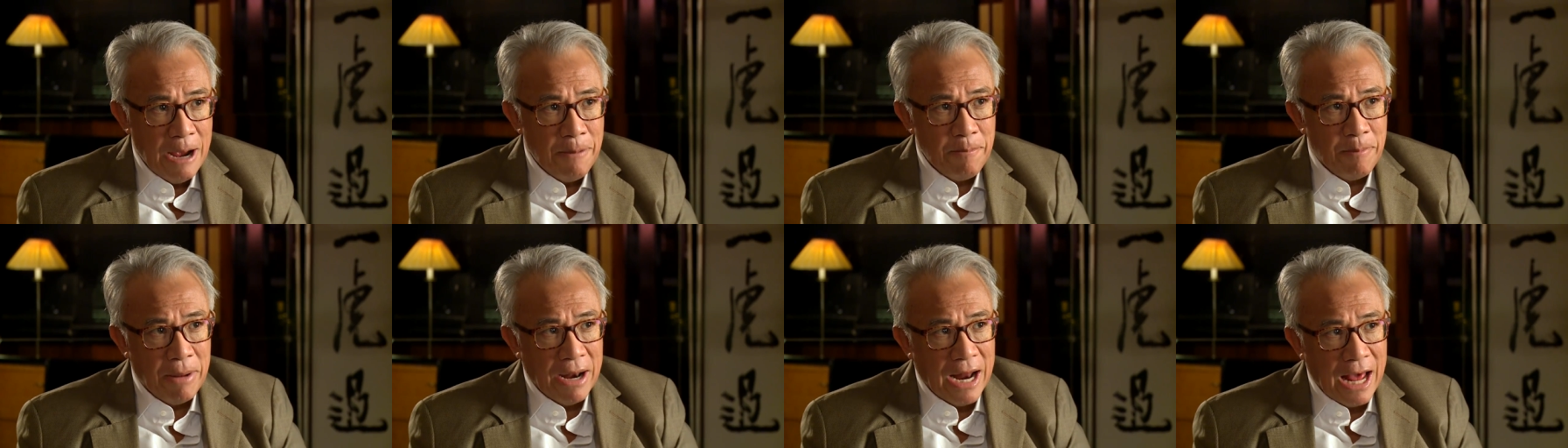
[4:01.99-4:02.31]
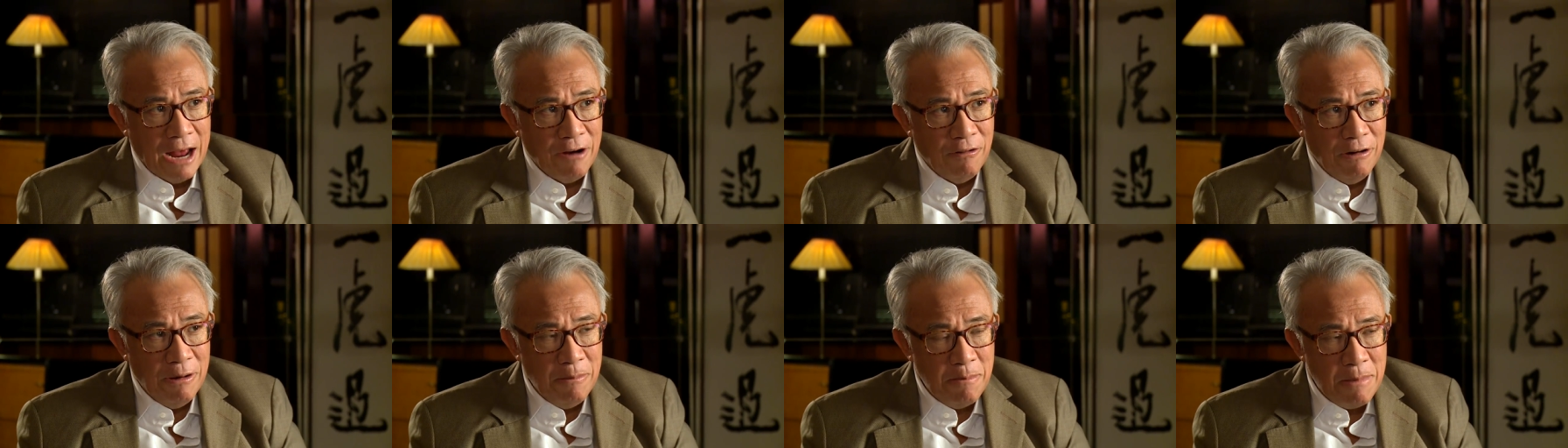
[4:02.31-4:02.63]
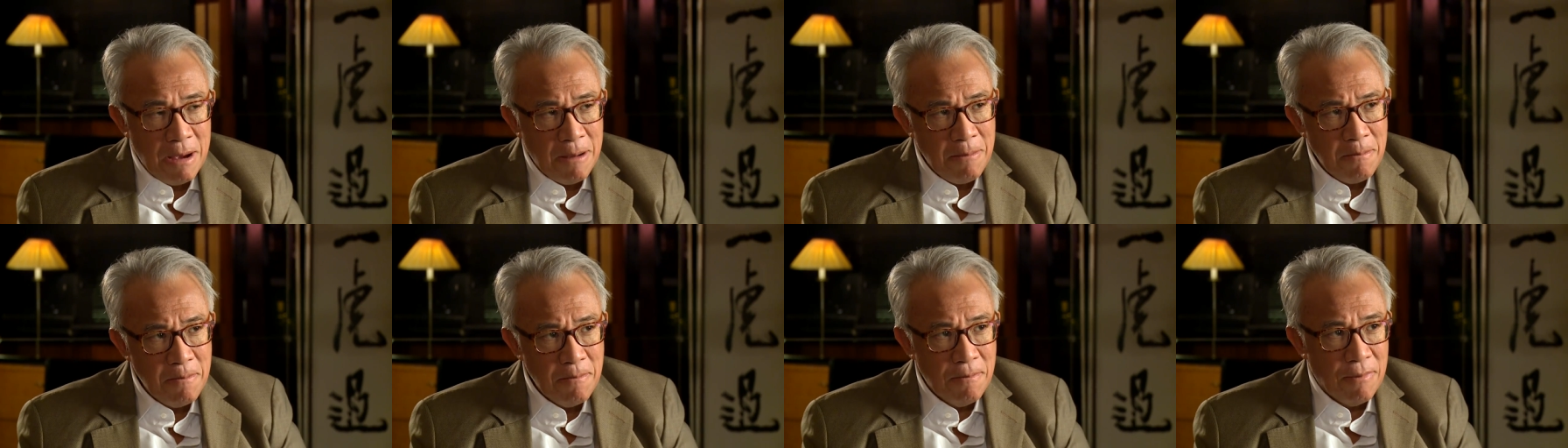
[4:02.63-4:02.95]
But I
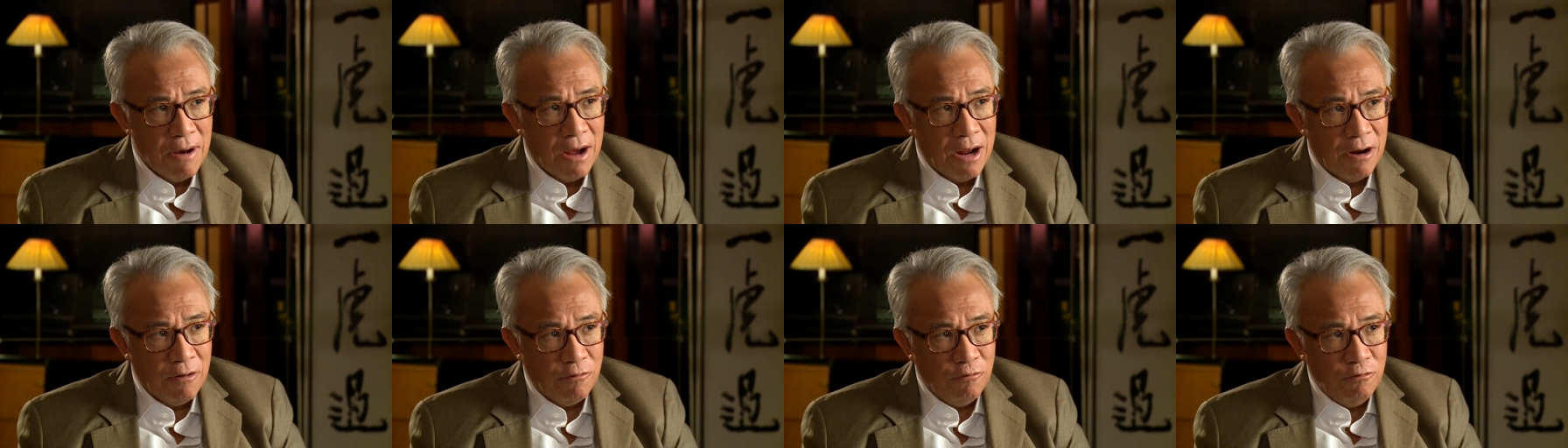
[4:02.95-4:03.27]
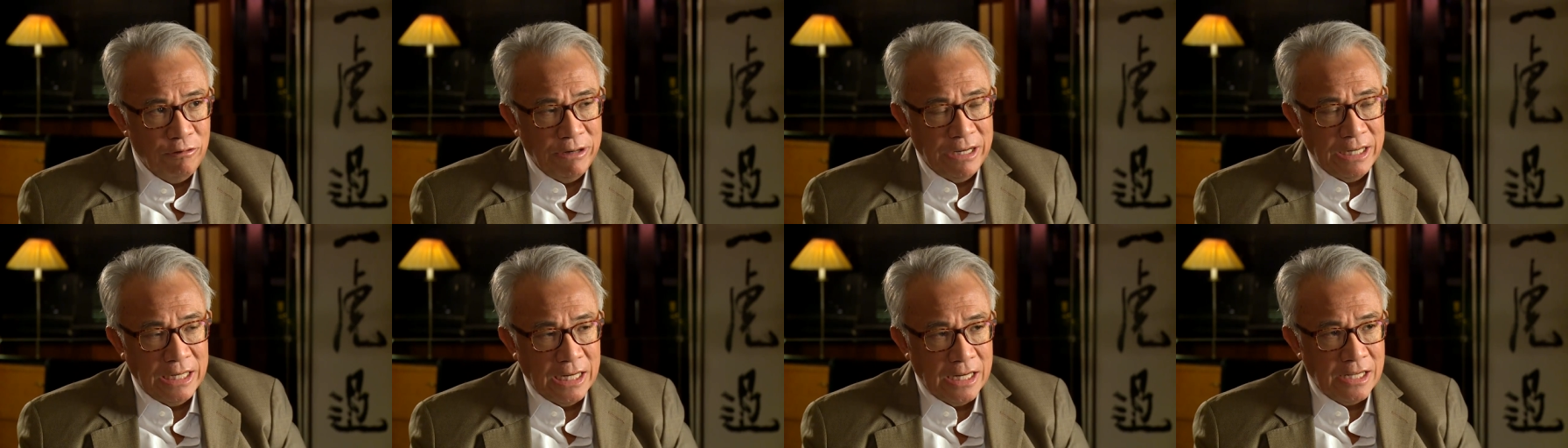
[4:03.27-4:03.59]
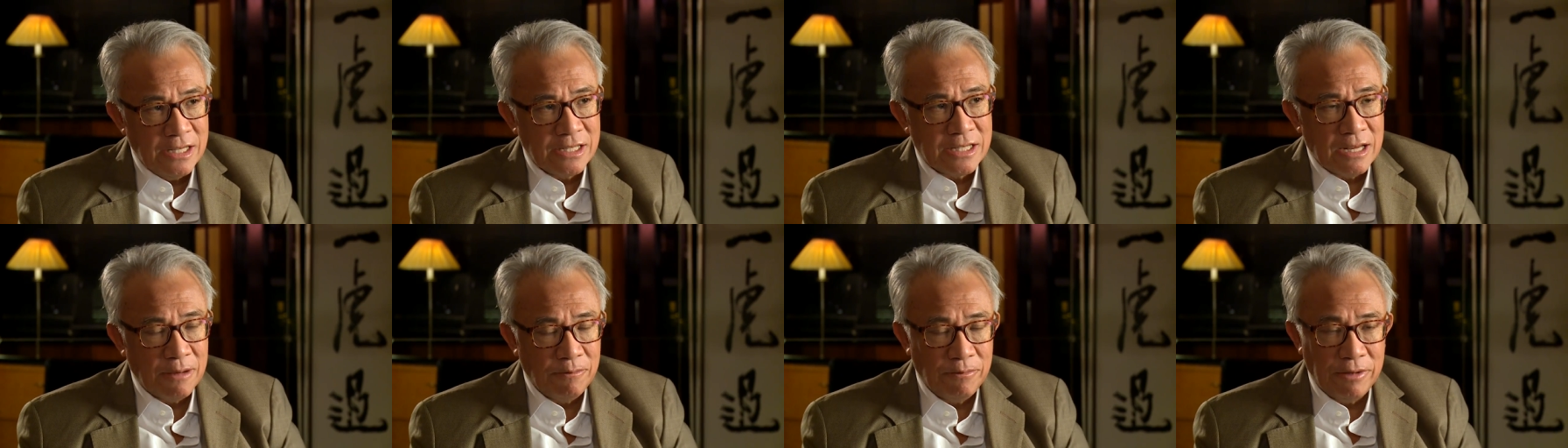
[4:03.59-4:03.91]
remember reading
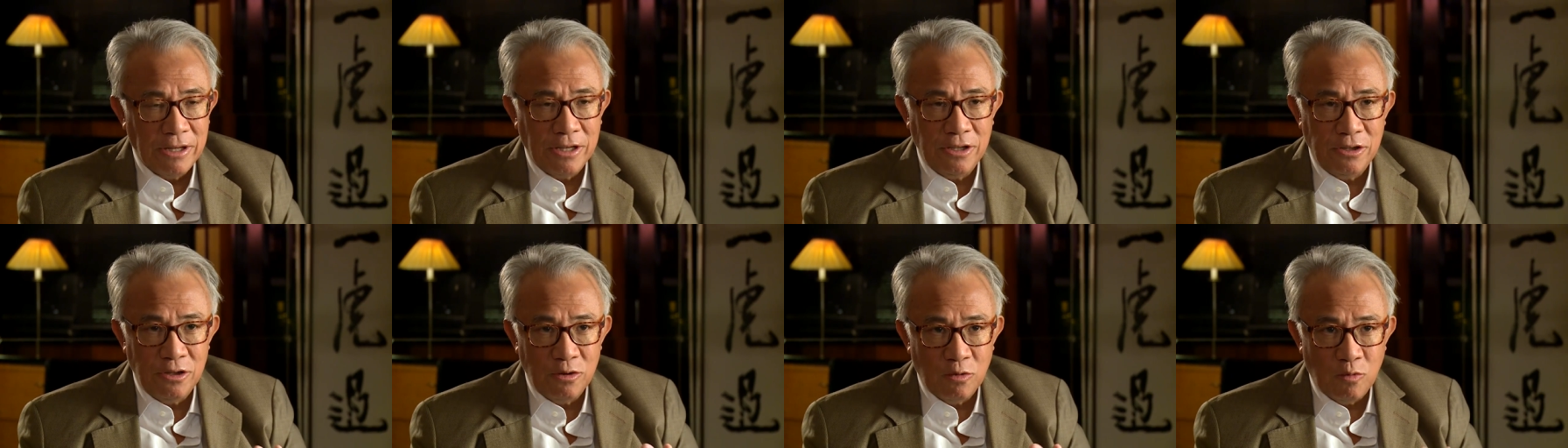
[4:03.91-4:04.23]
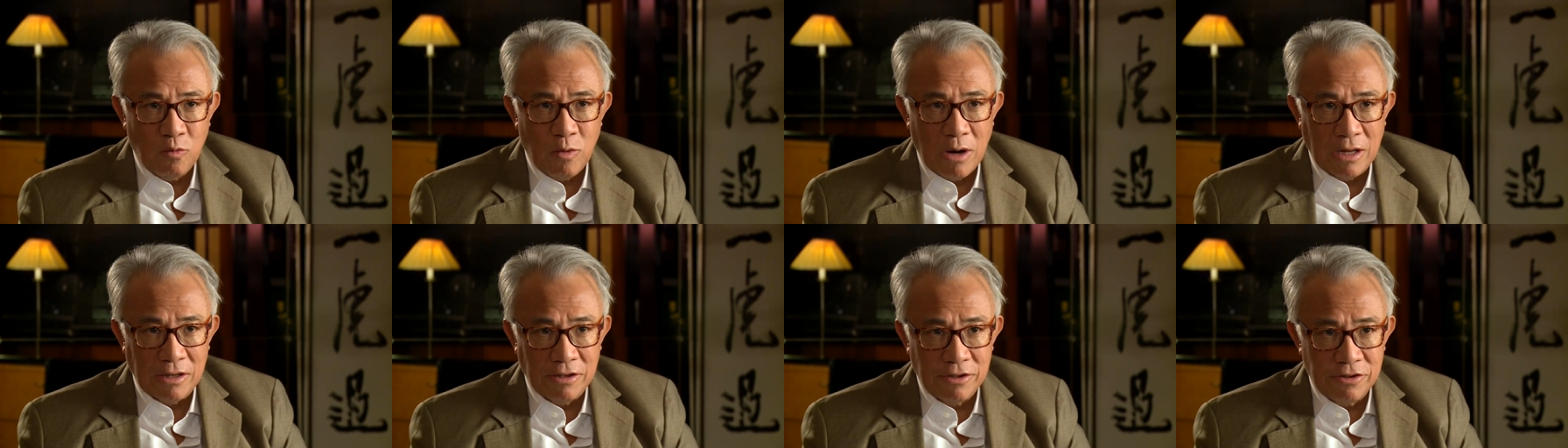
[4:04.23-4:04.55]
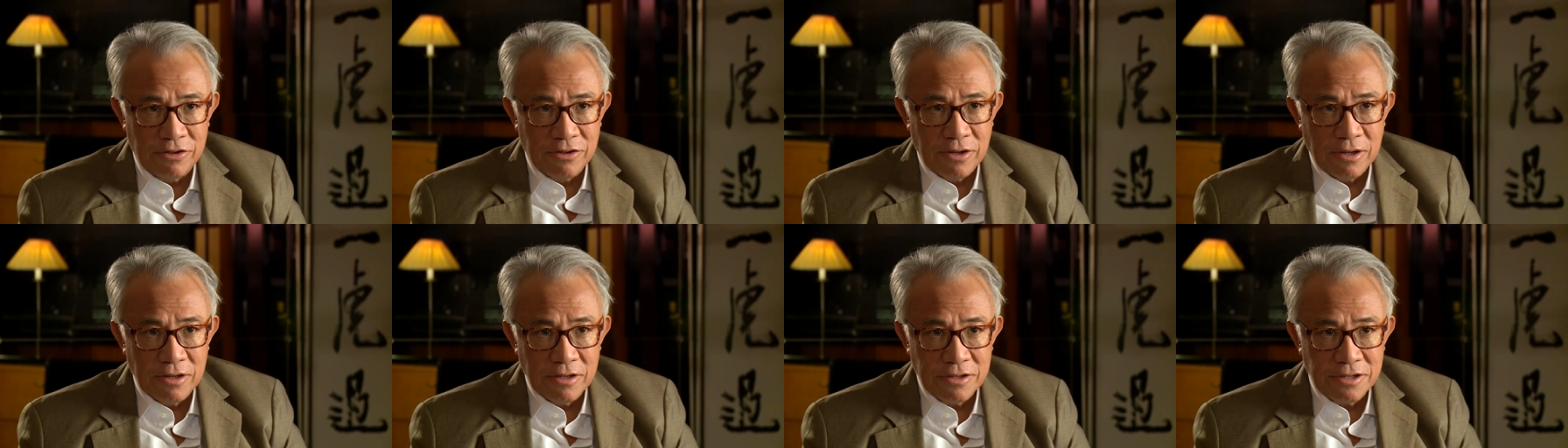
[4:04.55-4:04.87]
something you
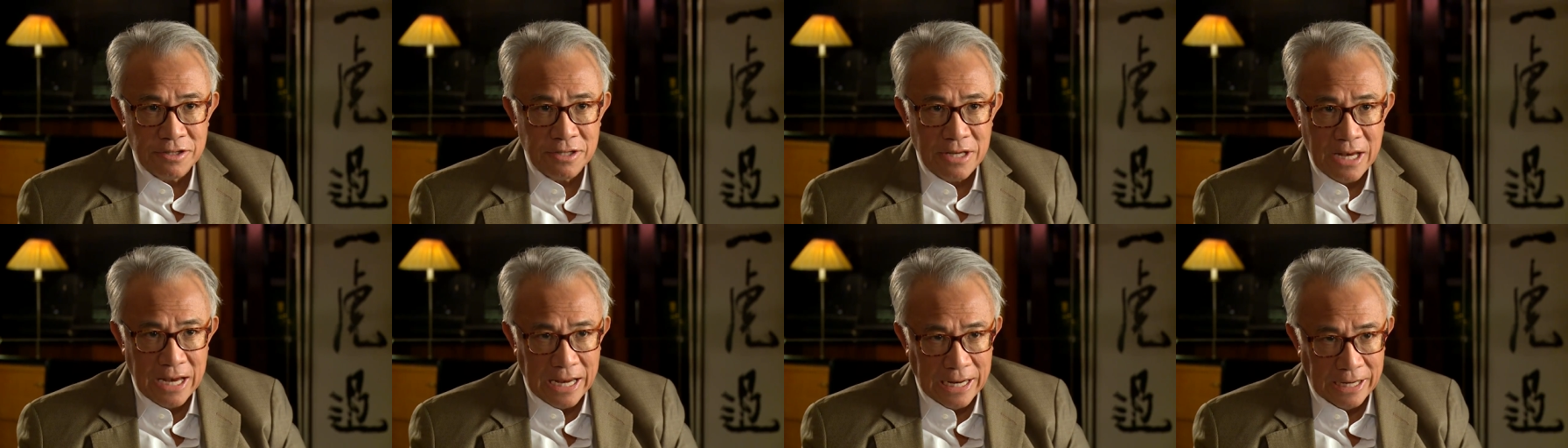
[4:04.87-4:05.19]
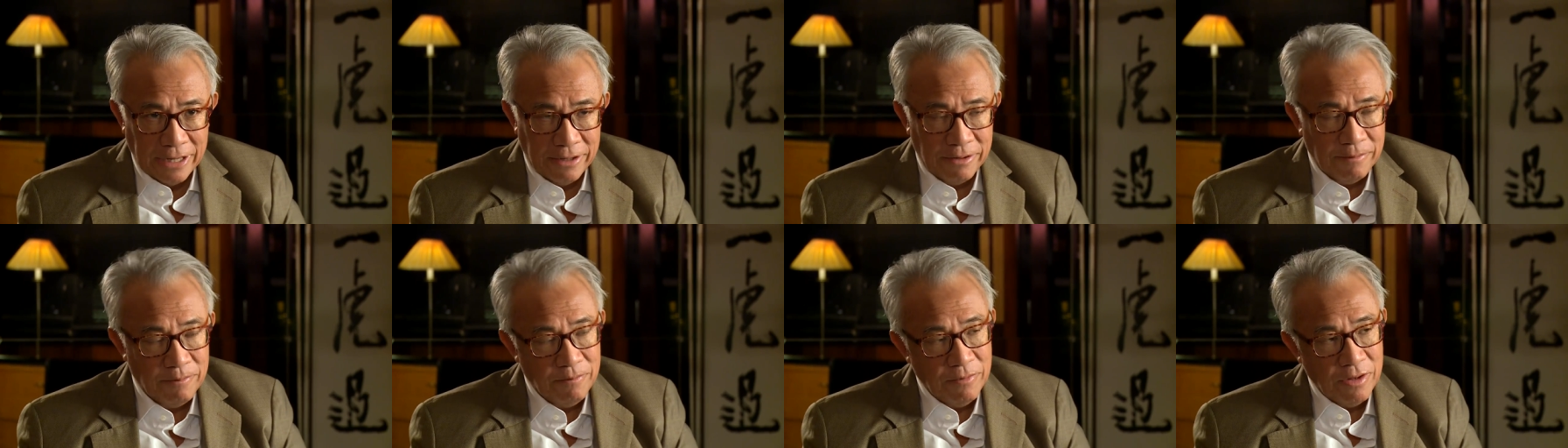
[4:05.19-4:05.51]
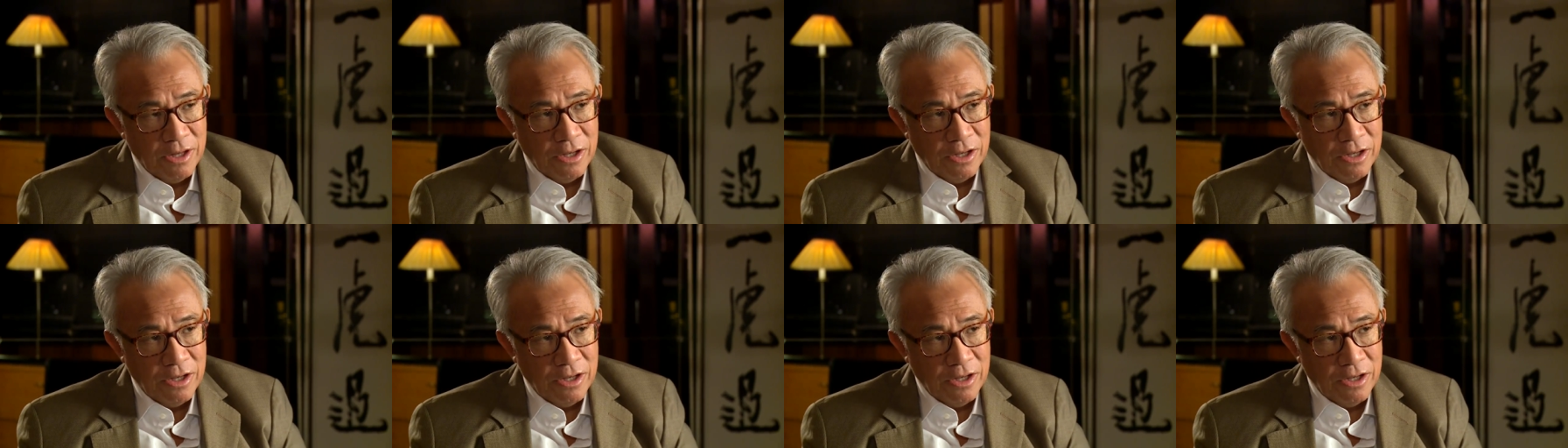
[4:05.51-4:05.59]
once said.